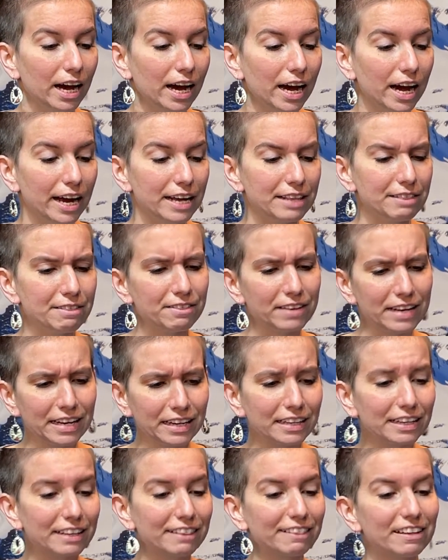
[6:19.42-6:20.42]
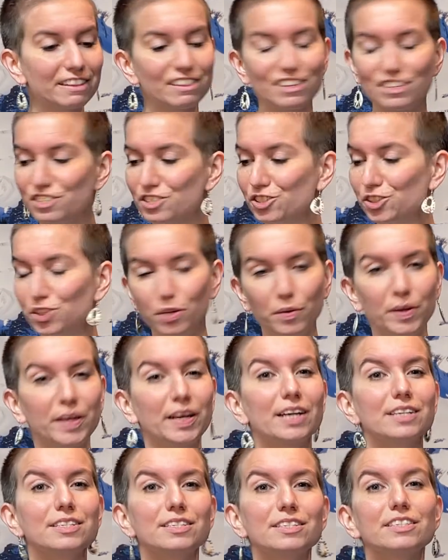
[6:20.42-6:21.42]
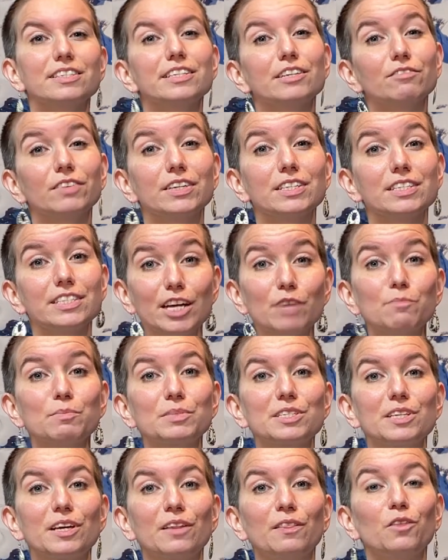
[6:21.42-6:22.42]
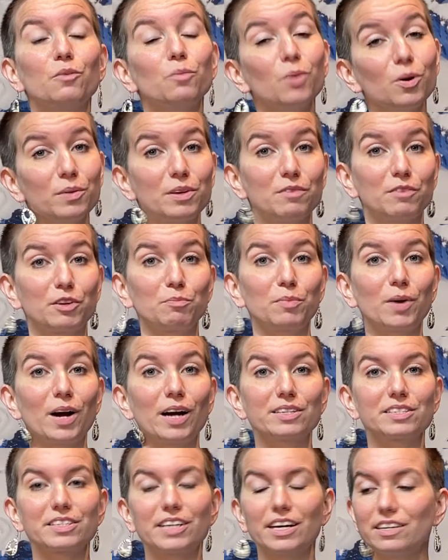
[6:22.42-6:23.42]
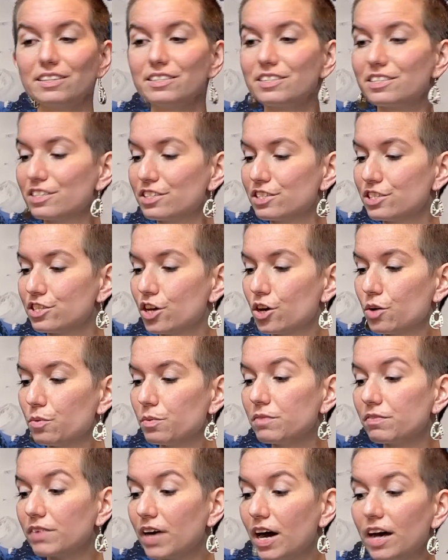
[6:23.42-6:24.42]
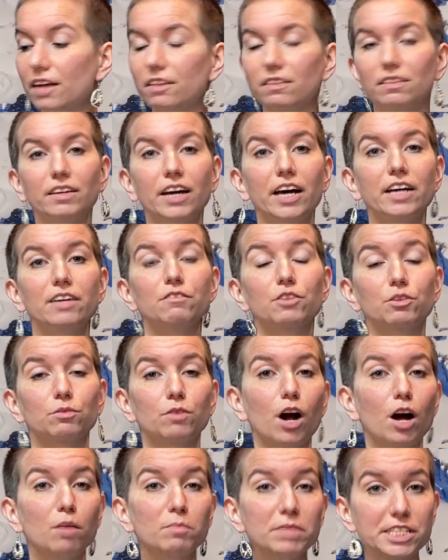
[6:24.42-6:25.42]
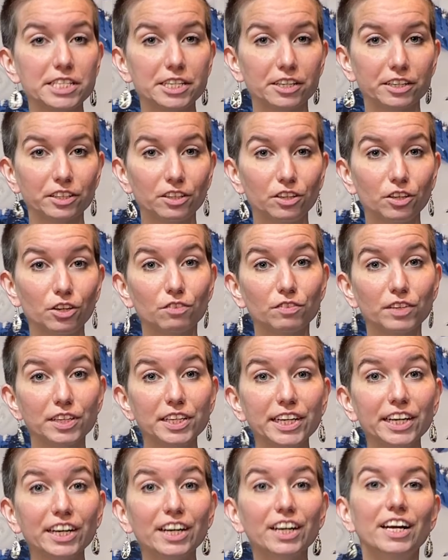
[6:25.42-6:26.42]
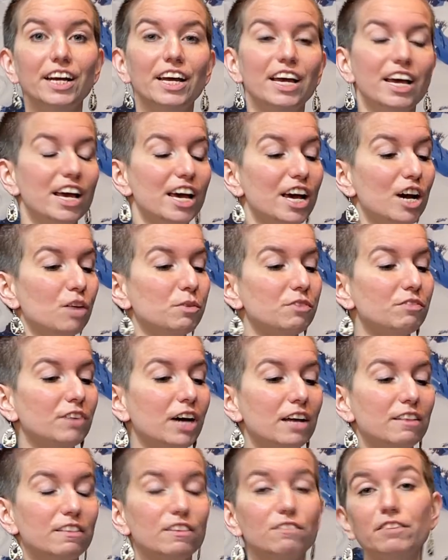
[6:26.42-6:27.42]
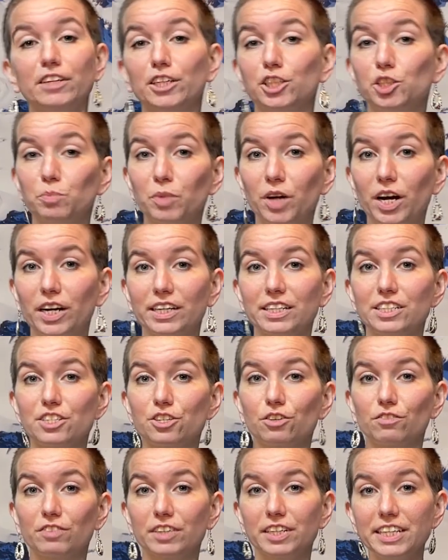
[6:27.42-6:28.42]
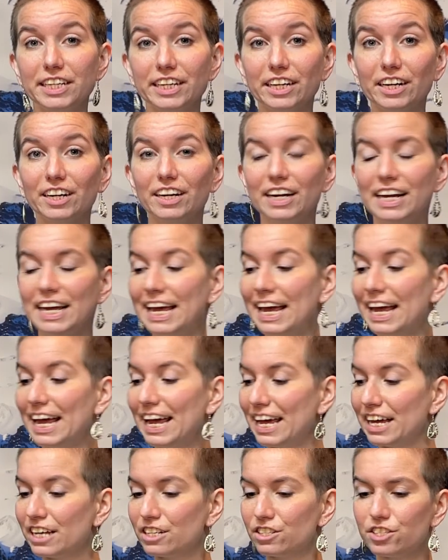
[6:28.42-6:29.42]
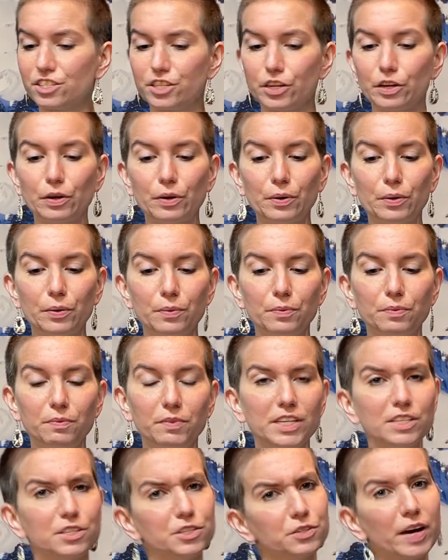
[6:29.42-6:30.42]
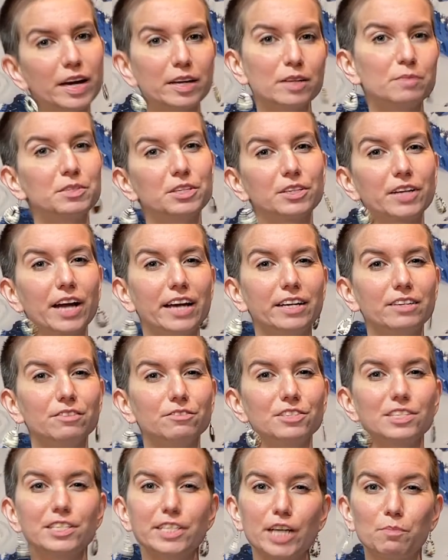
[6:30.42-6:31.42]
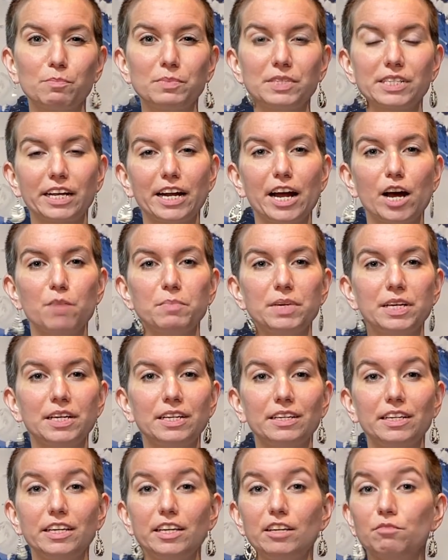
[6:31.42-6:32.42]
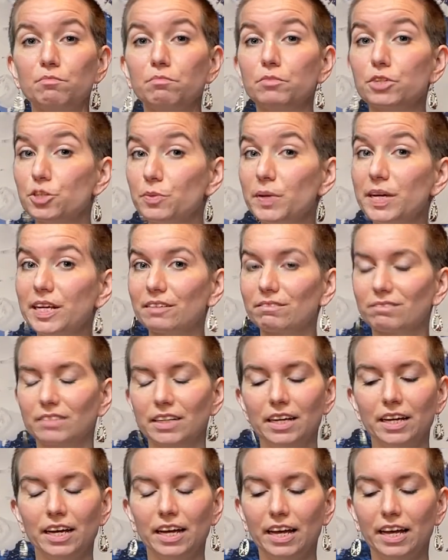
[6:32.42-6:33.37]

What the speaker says: I think that this is showing us the different steps in the wool weaving process. So we've got kind of the raw material over here, and we've got the finished product over here. And so these two items are kind of steps that happen in between.